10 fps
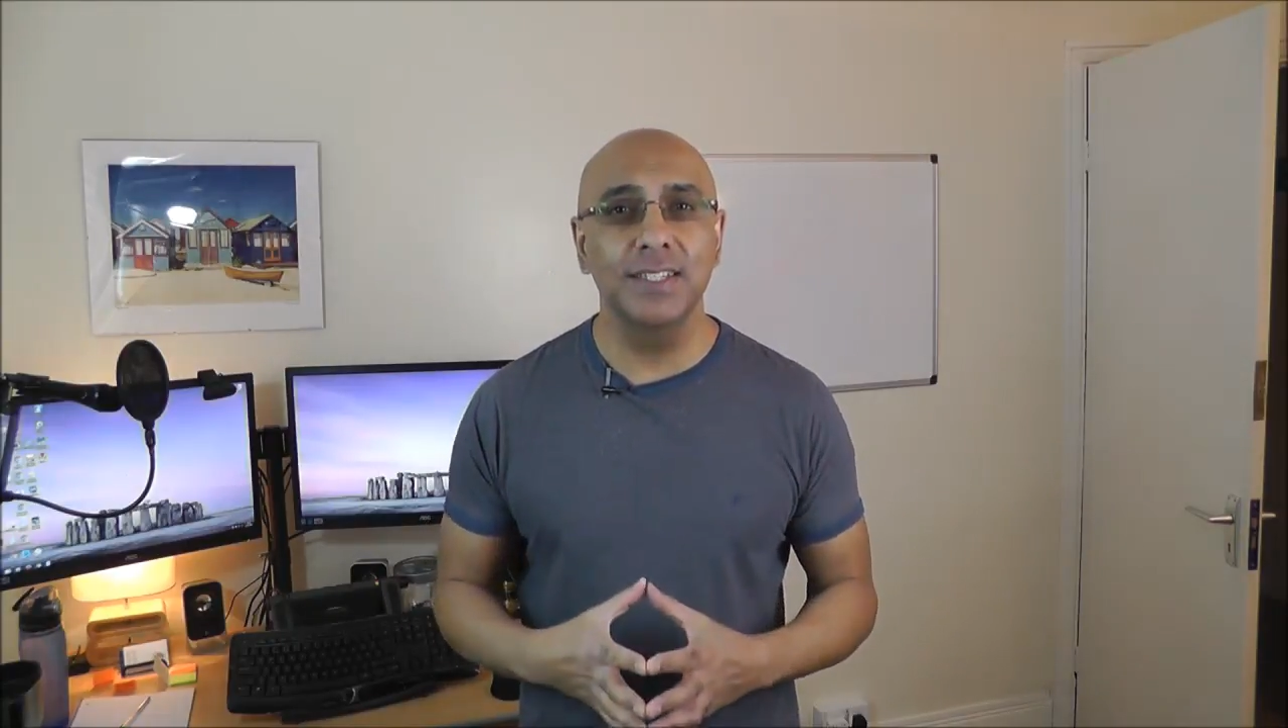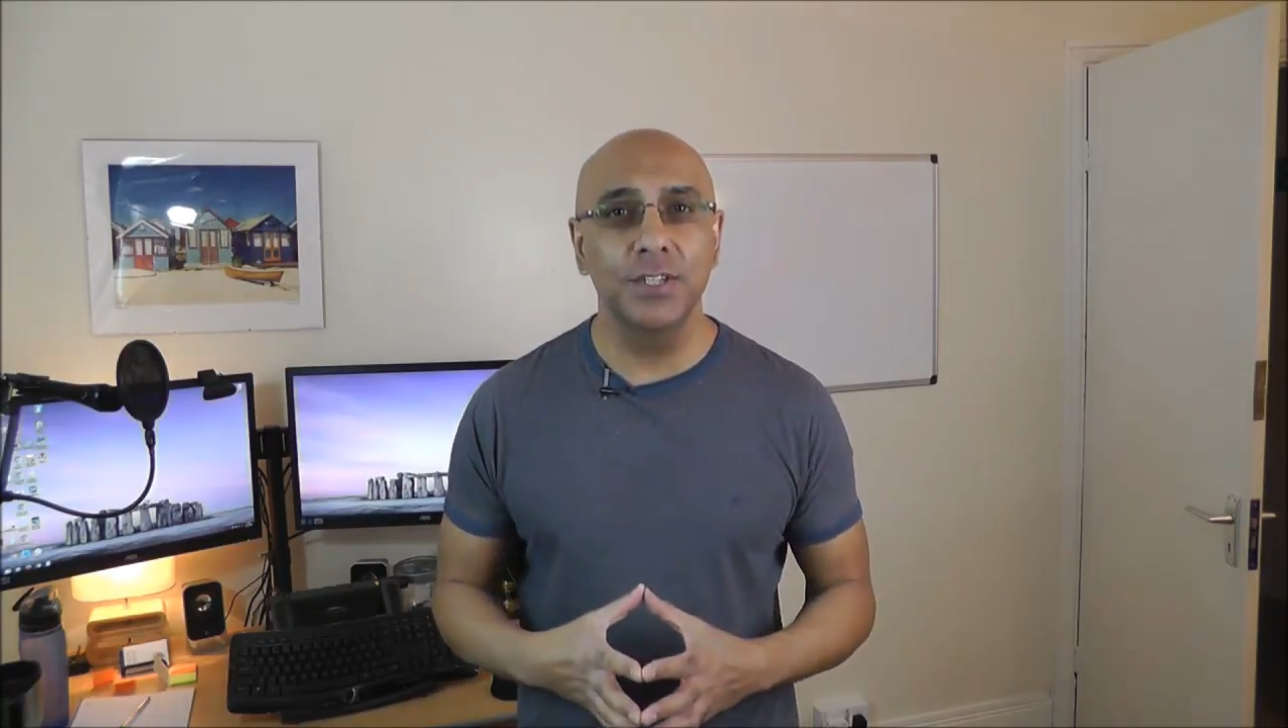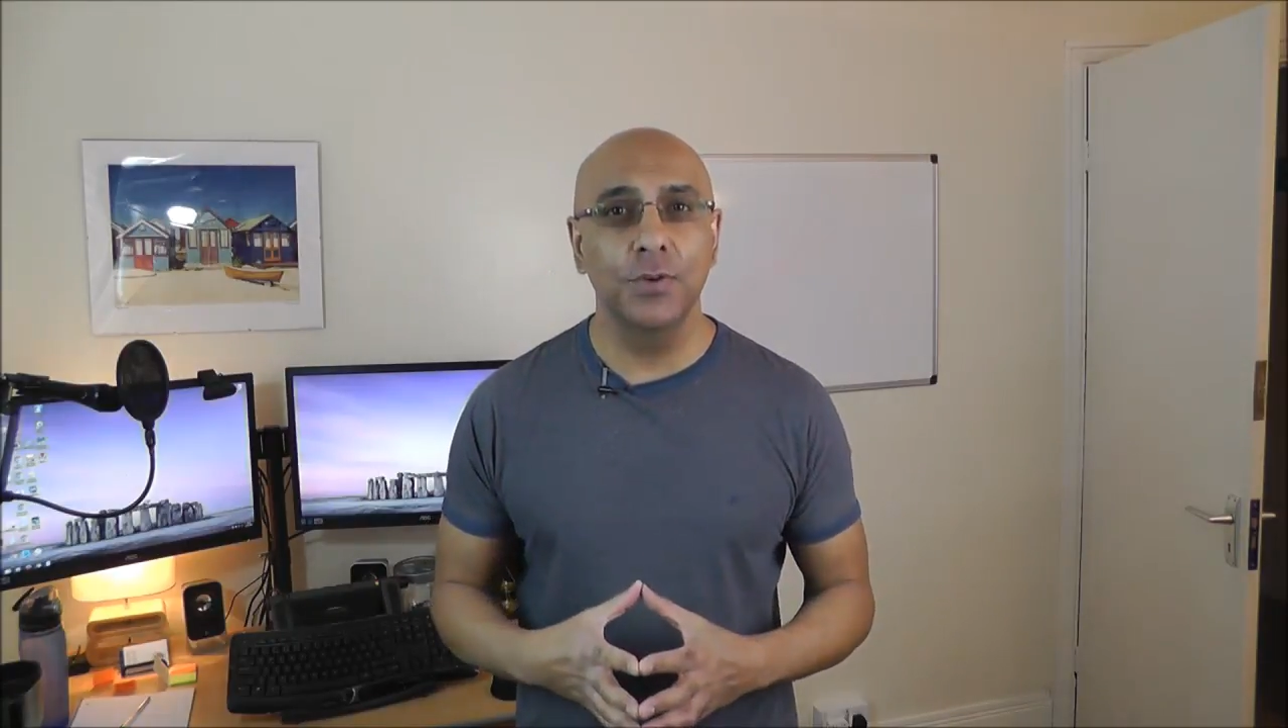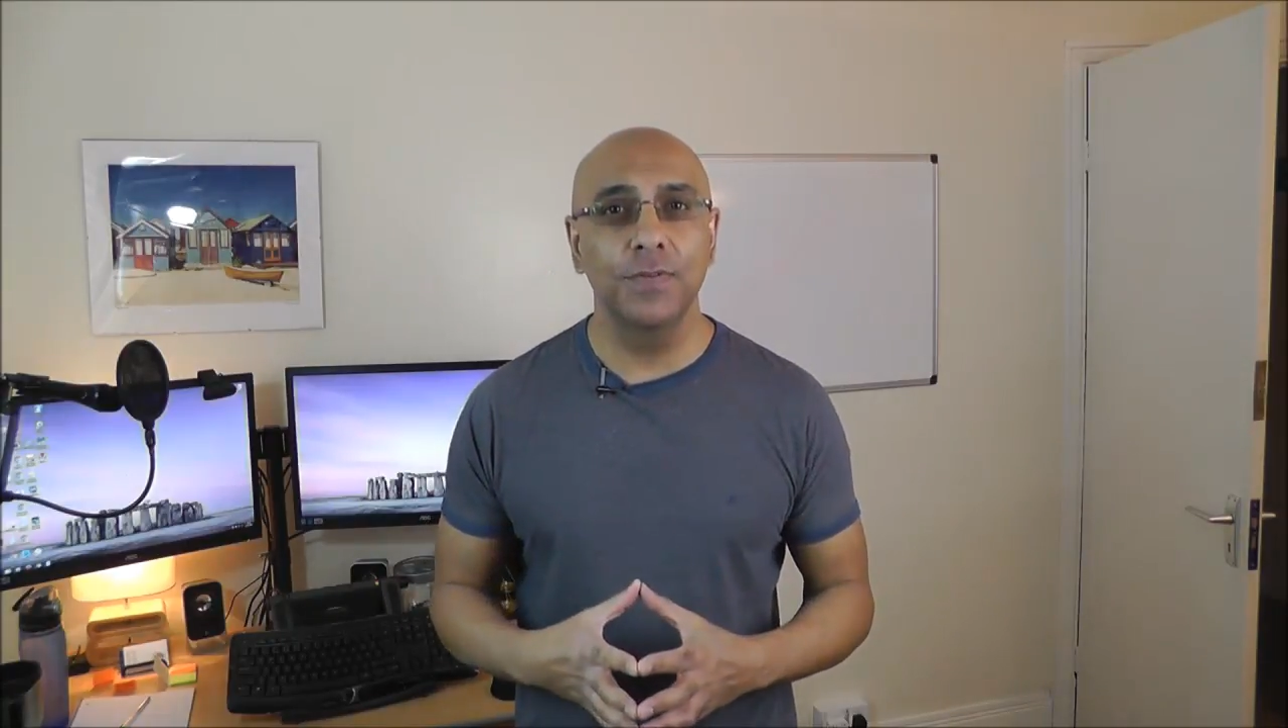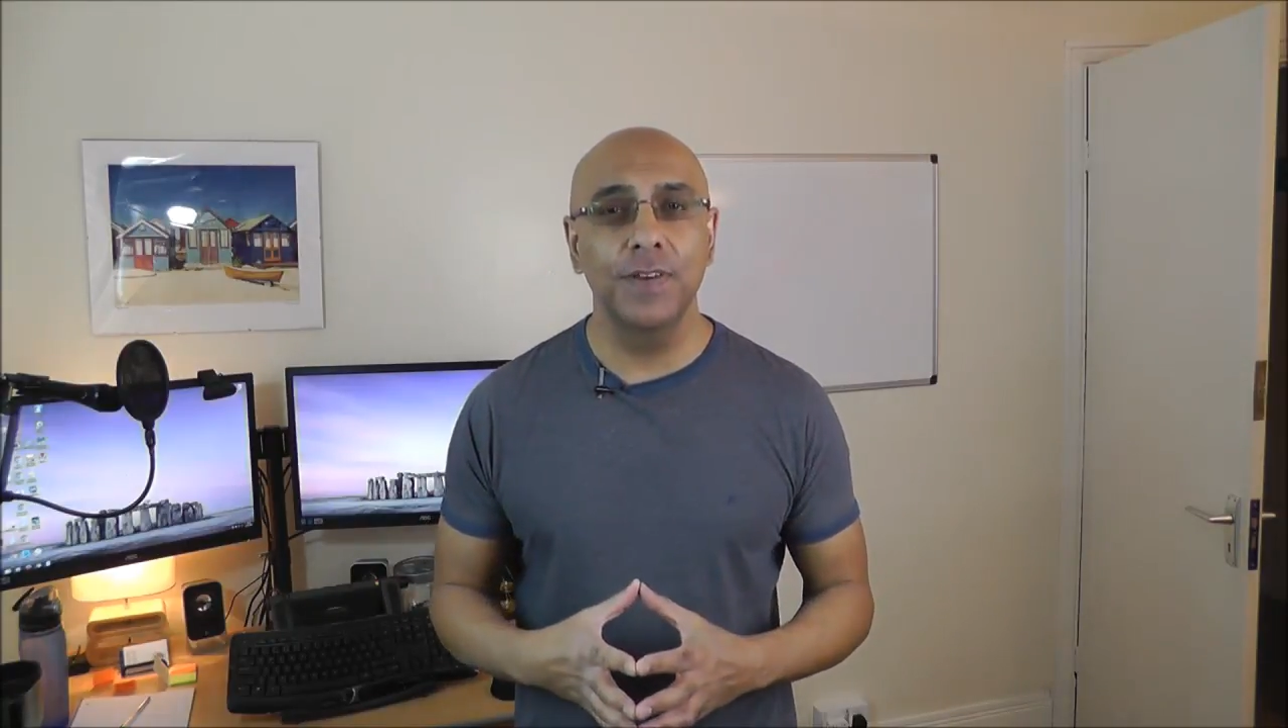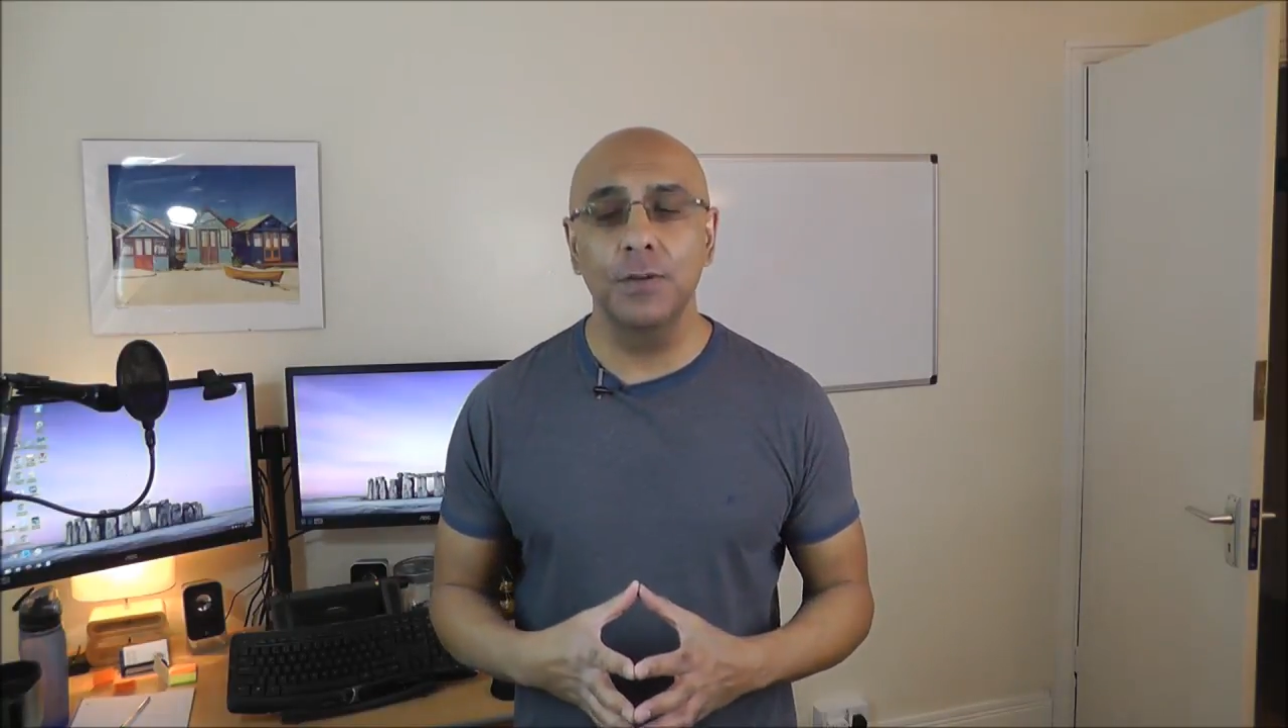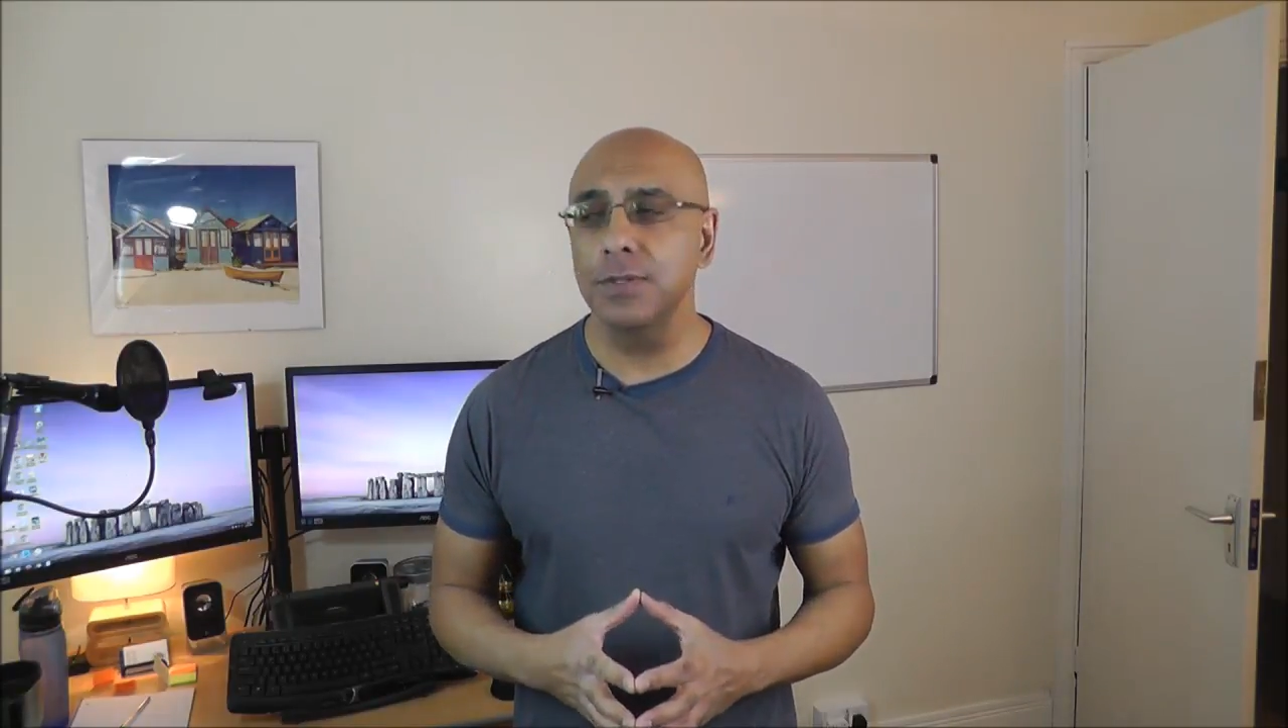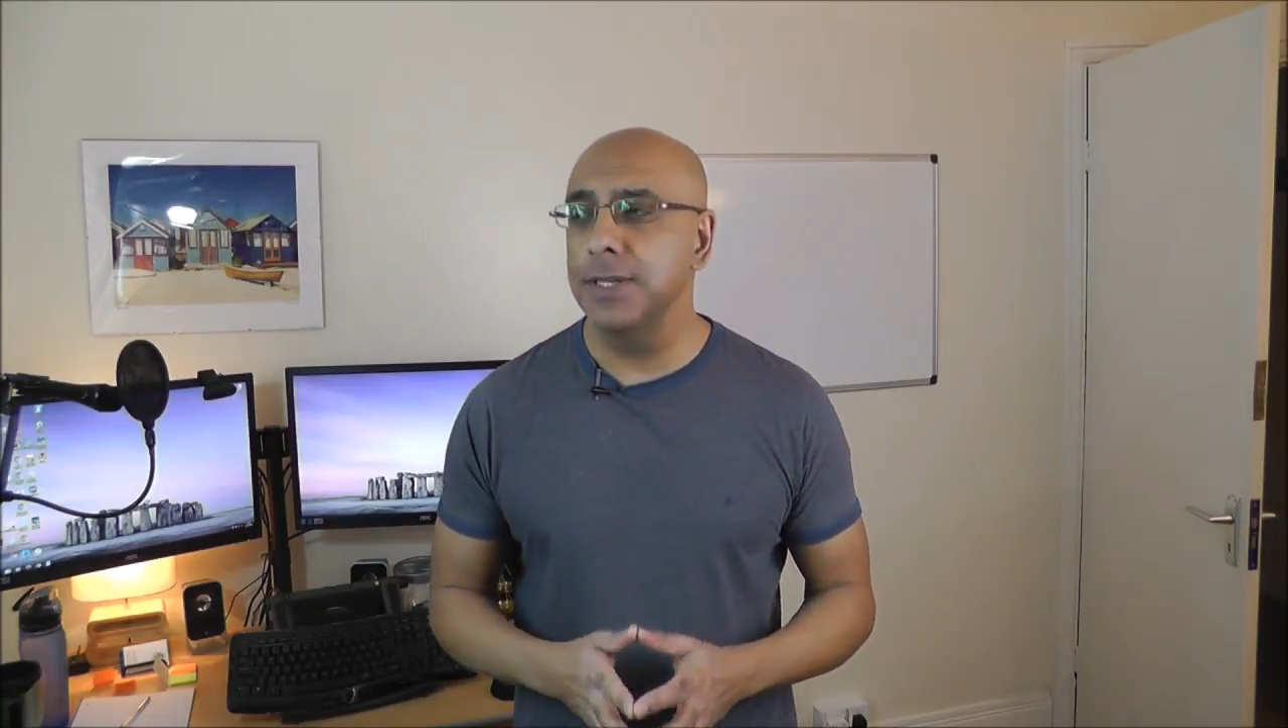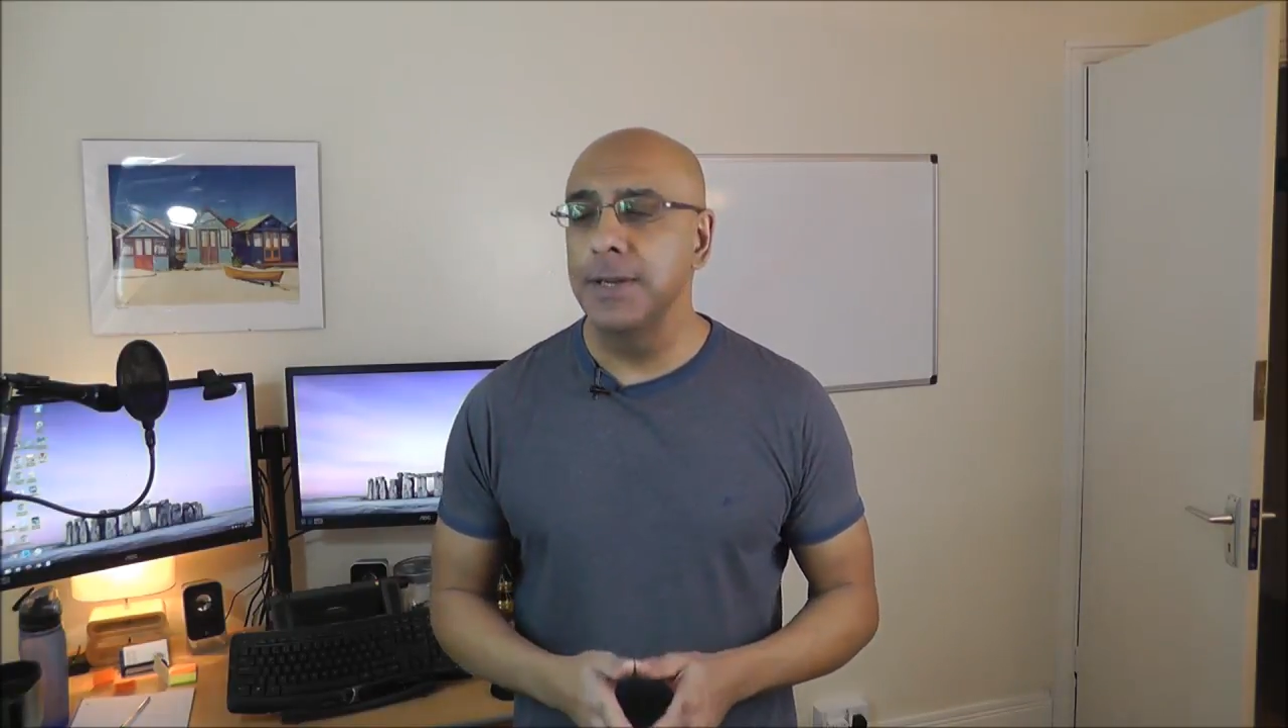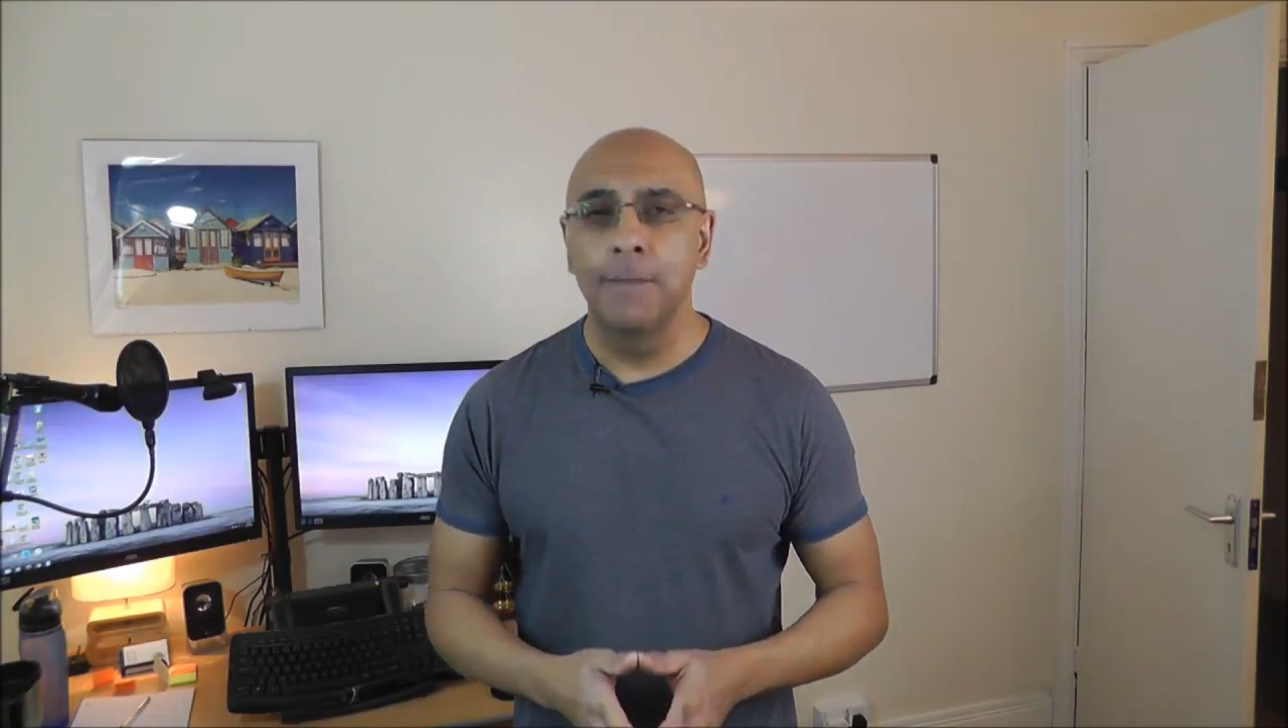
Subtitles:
in your field,